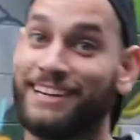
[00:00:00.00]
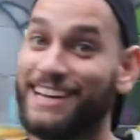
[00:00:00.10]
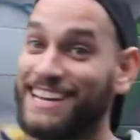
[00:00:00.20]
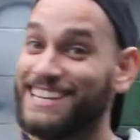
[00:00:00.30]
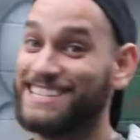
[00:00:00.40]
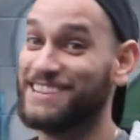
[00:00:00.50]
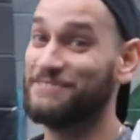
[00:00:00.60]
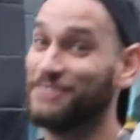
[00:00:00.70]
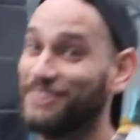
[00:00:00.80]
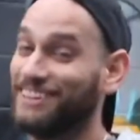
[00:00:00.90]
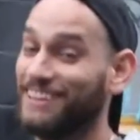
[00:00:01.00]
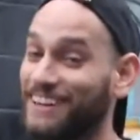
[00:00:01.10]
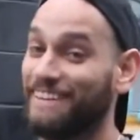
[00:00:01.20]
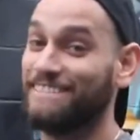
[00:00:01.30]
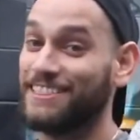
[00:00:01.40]
give. It's simple.
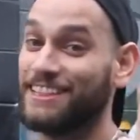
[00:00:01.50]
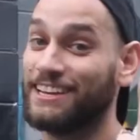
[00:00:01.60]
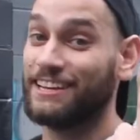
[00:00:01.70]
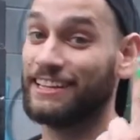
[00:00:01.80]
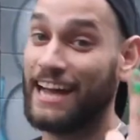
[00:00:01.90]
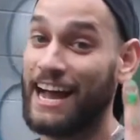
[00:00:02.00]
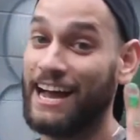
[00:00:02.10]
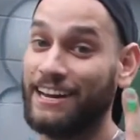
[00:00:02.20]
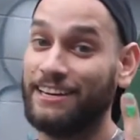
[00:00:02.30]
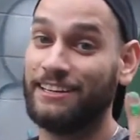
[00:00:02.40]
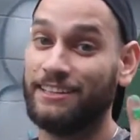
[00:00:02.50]
God,